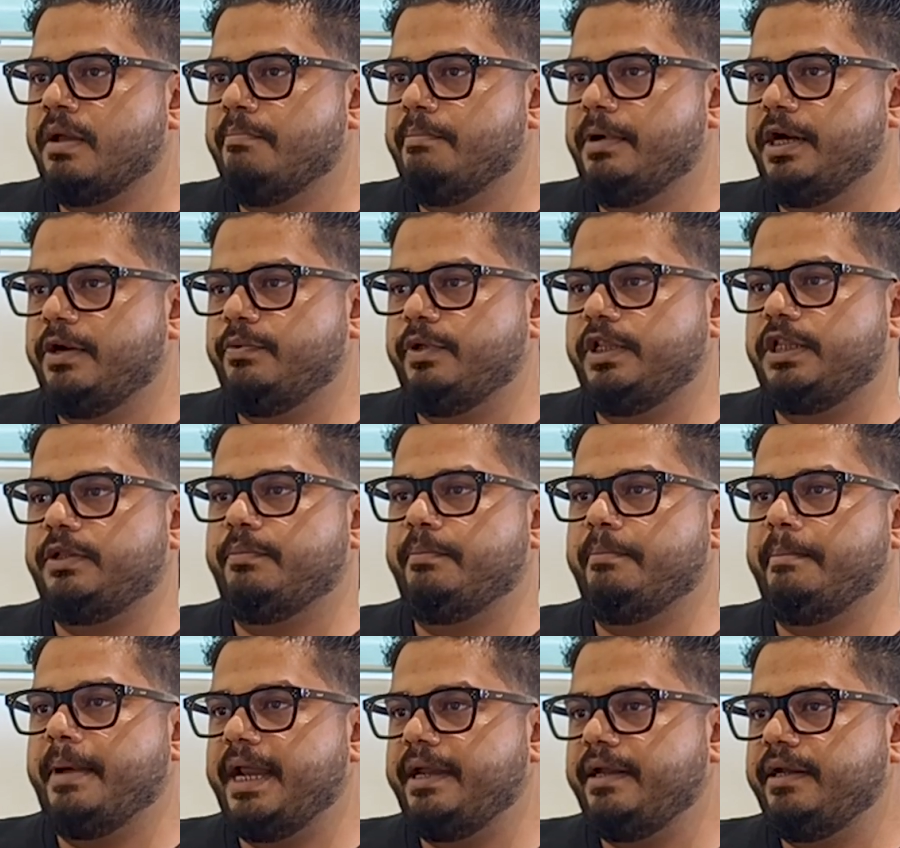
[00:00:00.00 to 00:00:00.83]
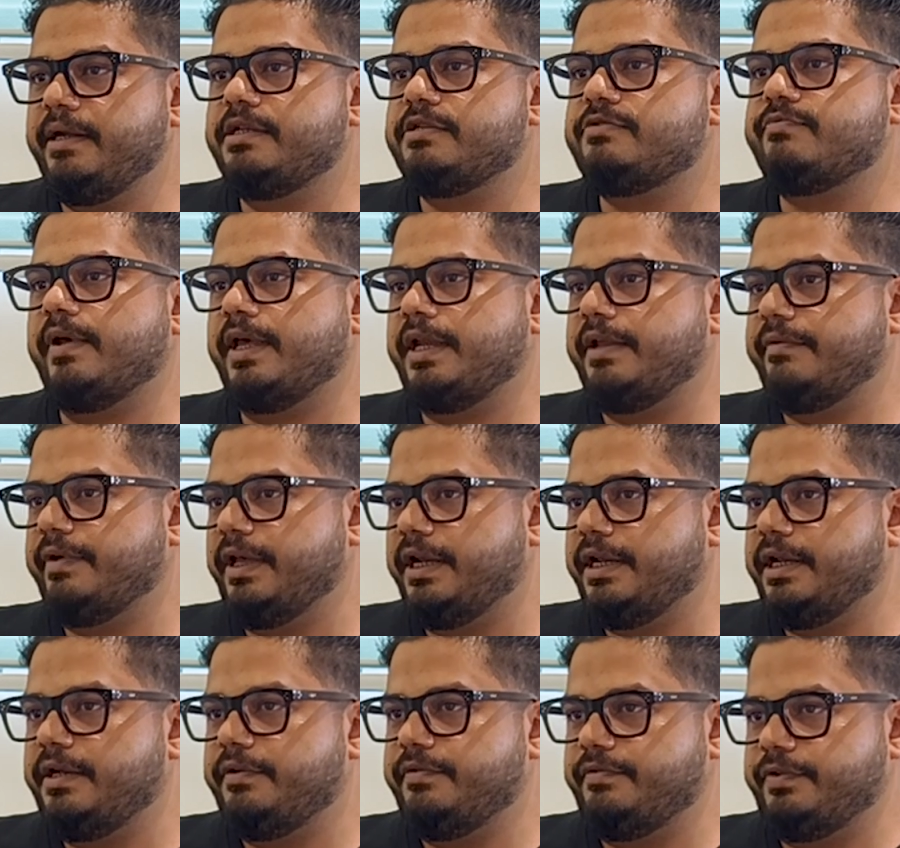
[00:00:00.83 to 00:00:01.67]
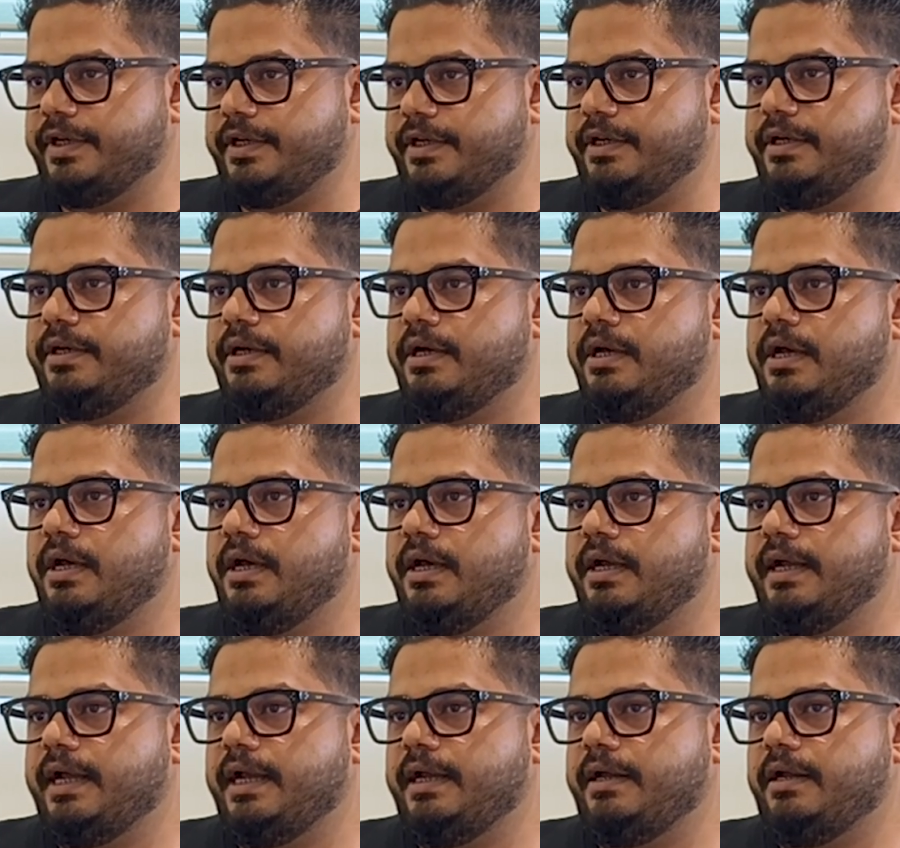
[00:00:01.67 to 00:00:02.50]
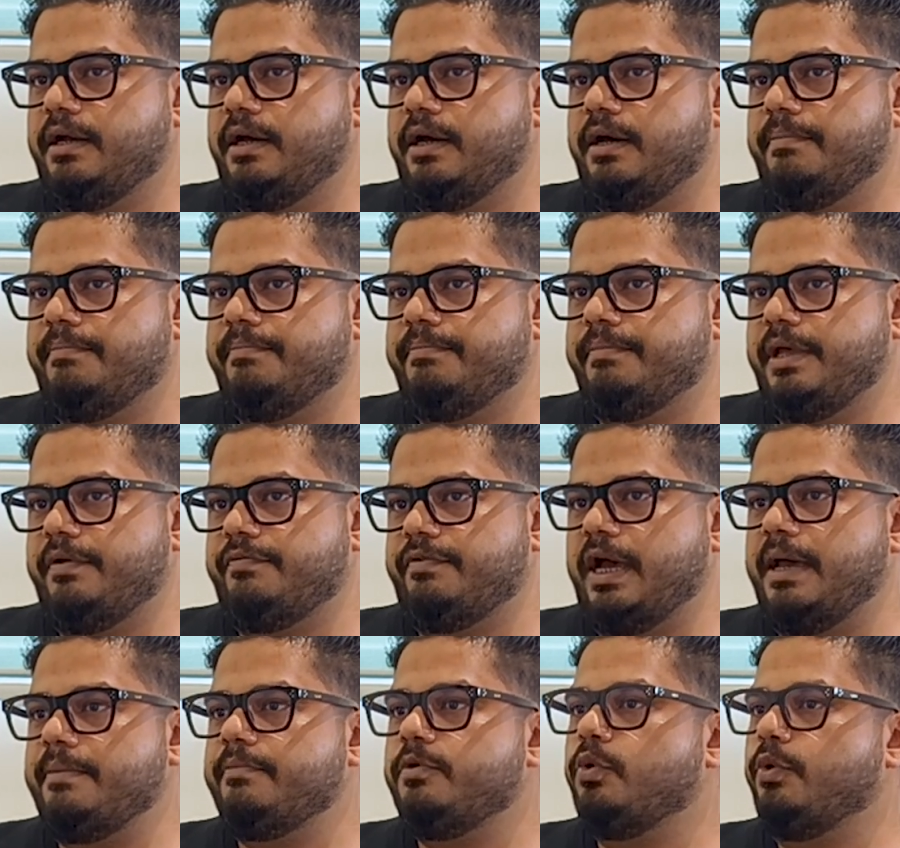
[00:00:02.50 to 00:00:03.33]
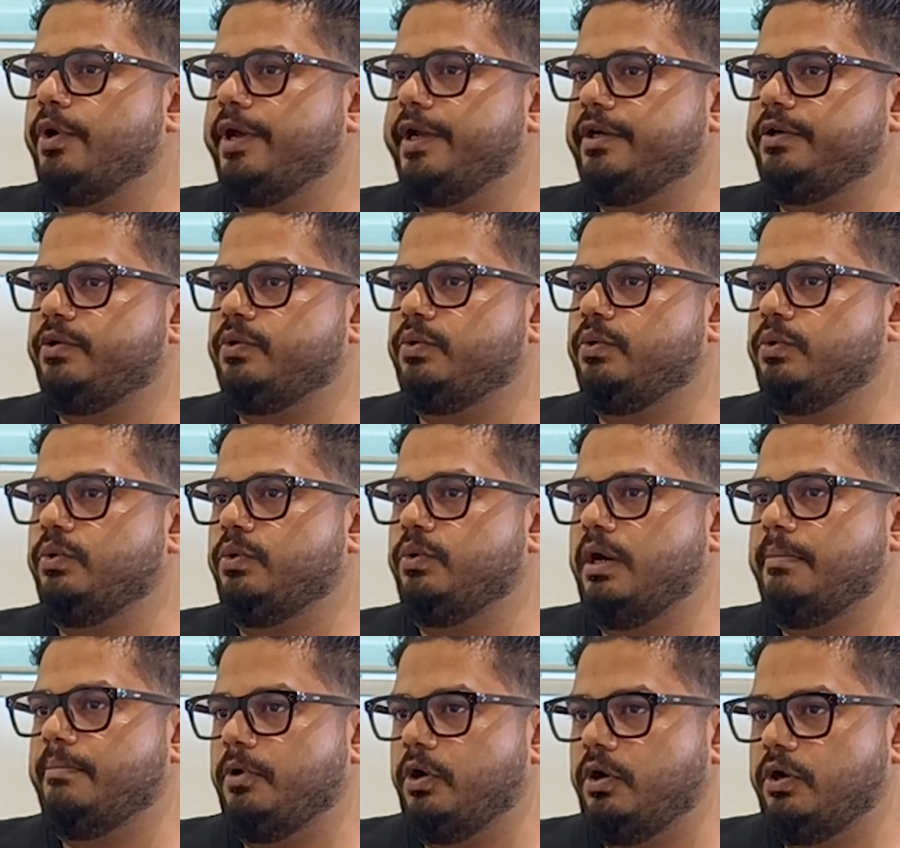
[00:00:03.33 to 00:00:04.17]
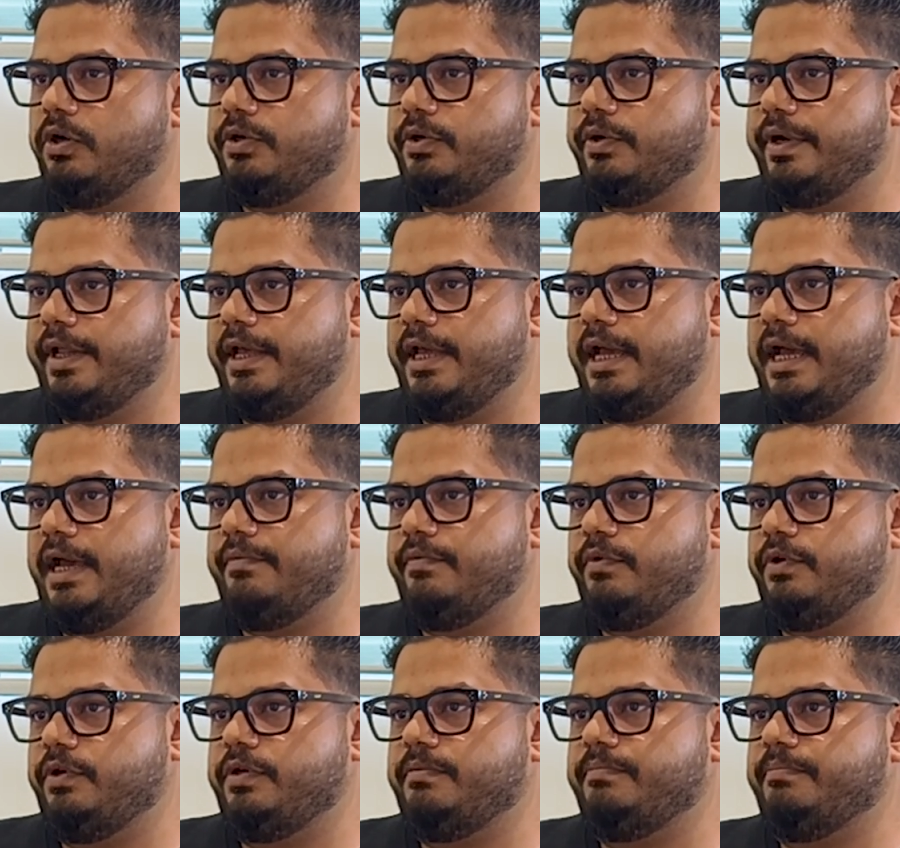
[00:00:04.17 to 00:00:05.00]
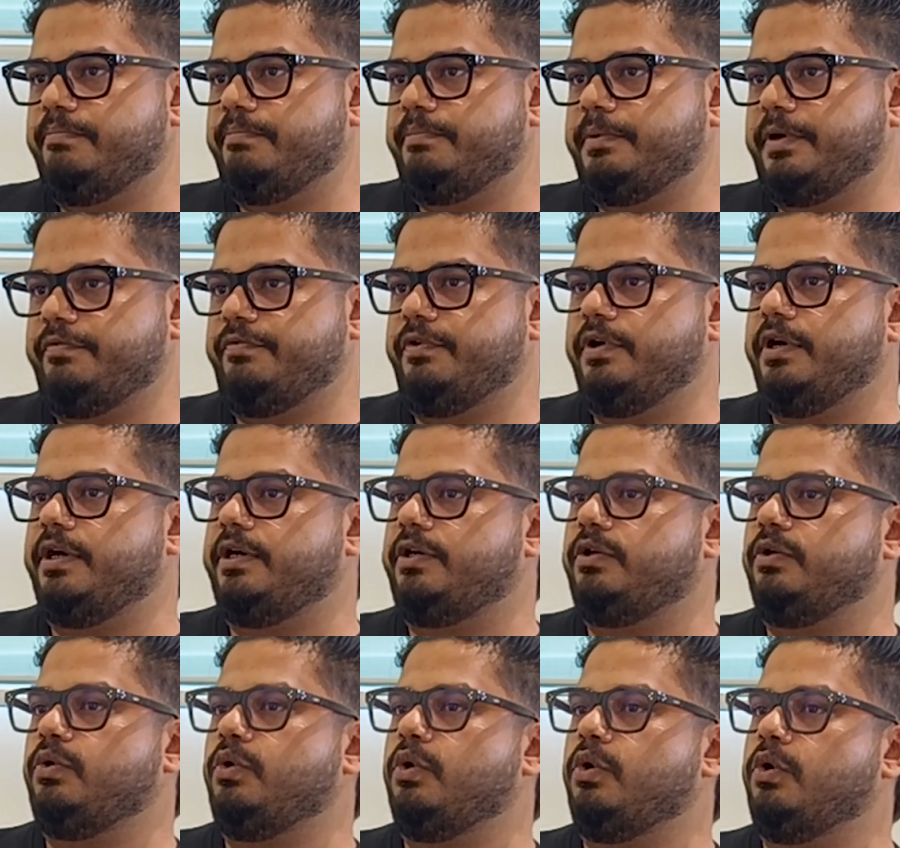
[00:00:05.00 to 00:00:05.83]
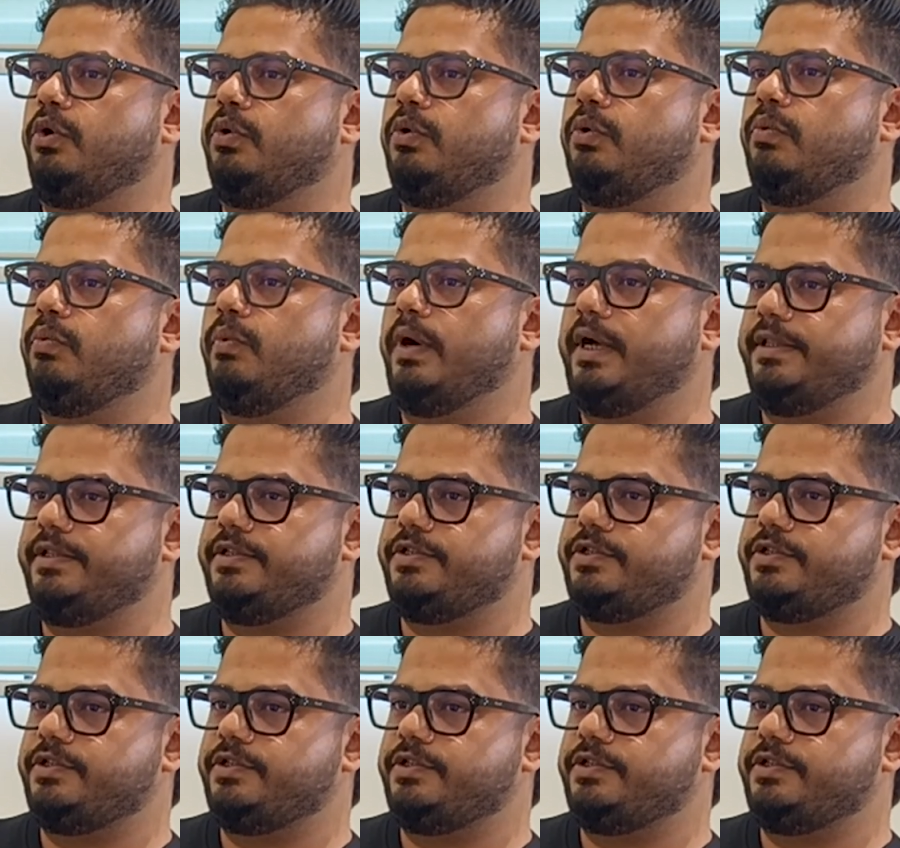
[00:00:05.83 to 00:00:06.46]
But with men, it is very, very difficult, right? If I'm going to a mall today, I would prefer to go to one